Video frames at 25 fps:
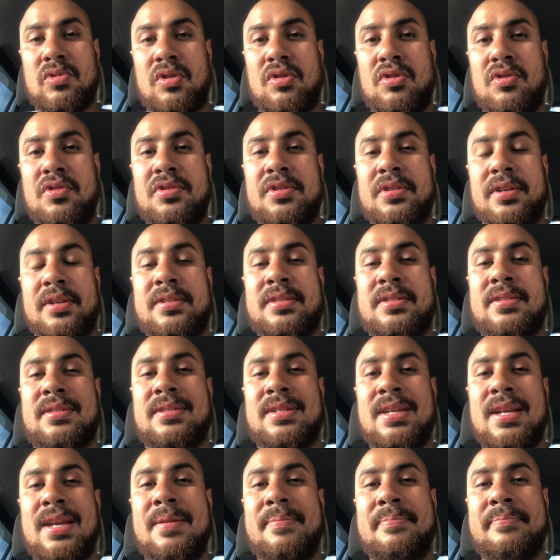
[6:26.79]
Usyk's
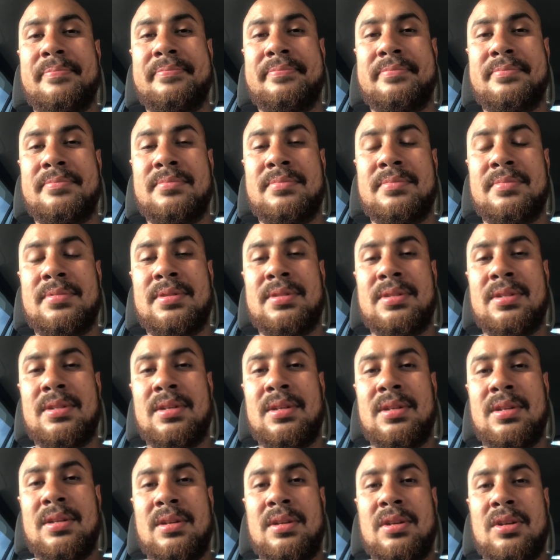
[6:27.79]
team
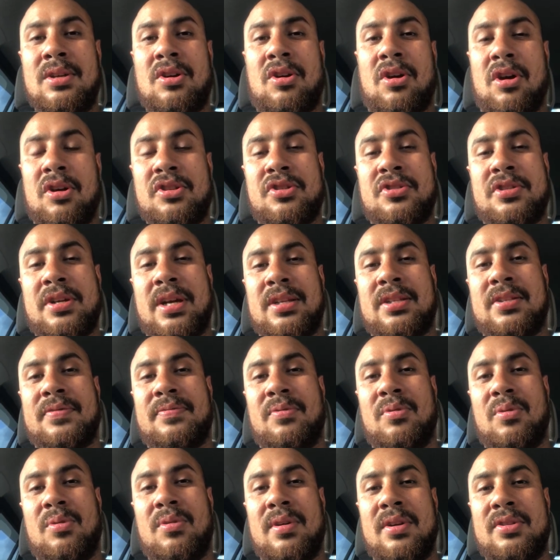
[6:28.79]
contracts
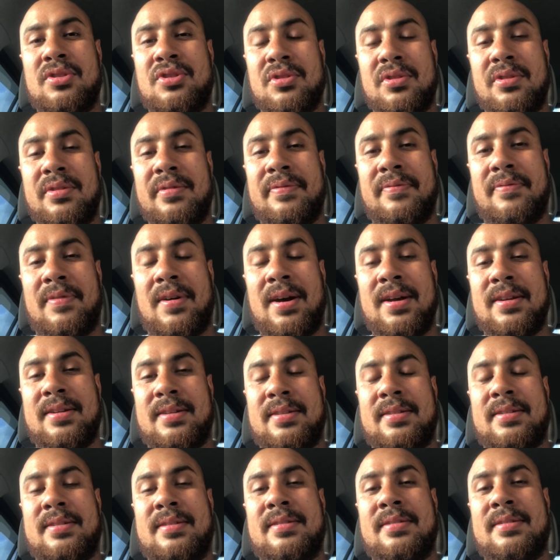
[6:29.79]
for a June fight,
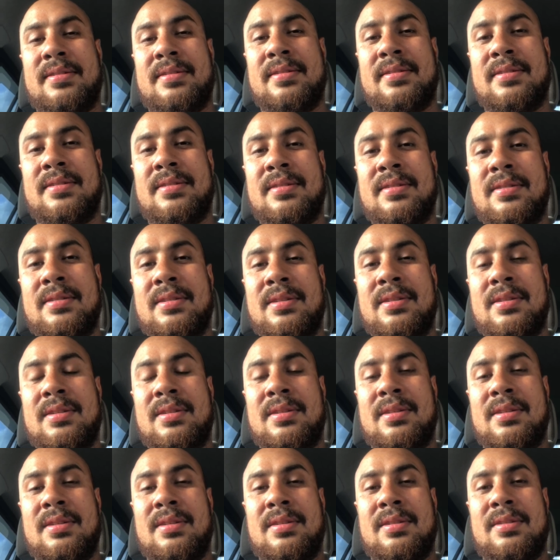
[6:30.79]

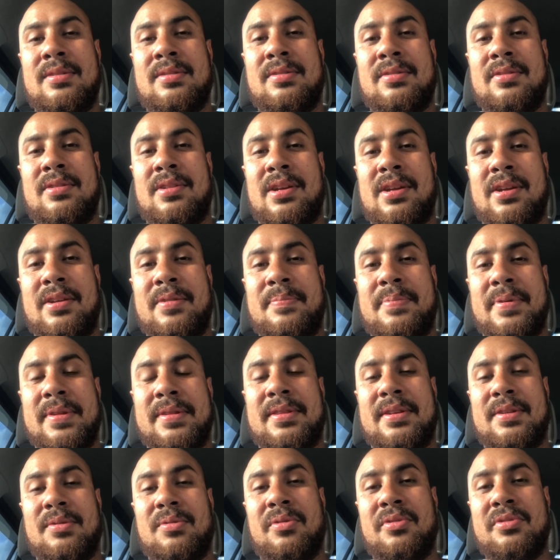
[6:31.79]
you know, but
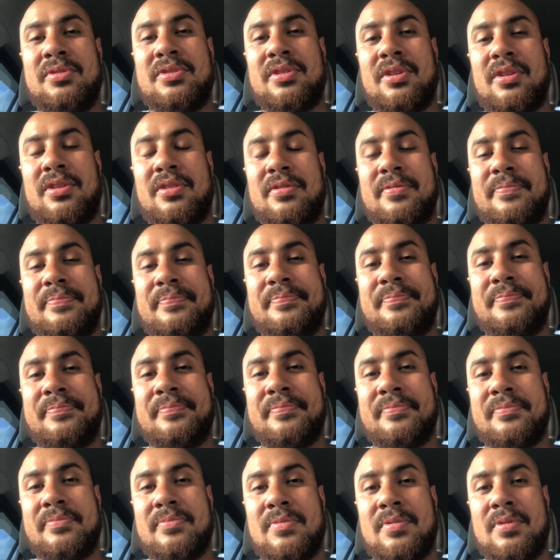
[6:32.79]
they're also
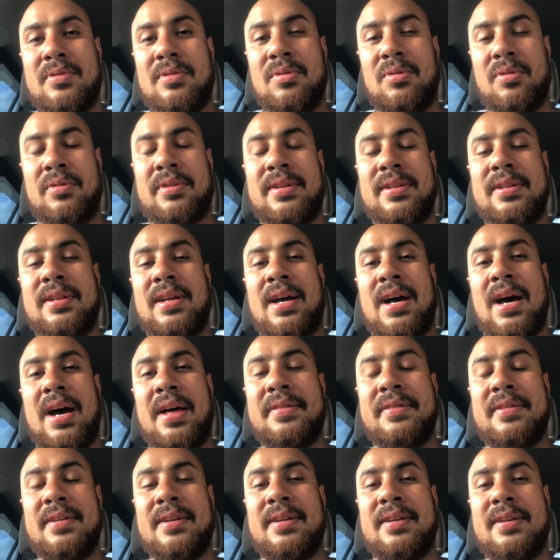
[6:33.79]
looking at
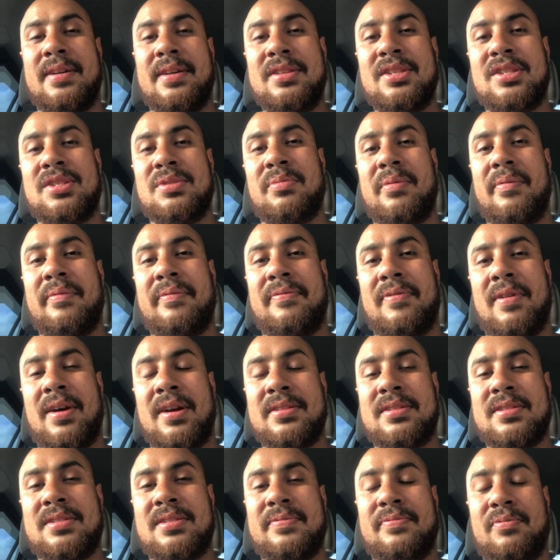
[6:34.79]
other interim
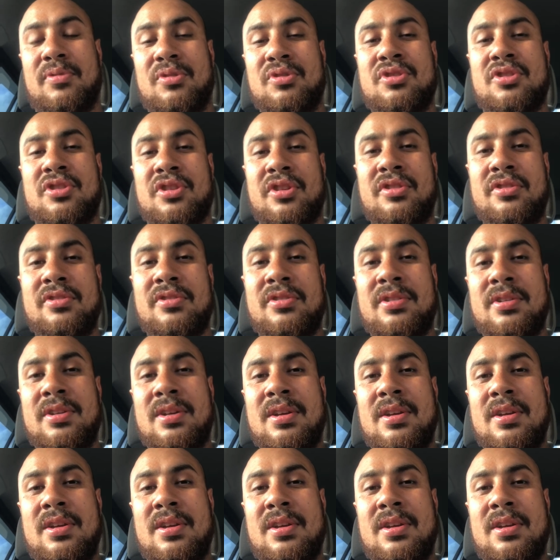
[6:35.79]
fights for June.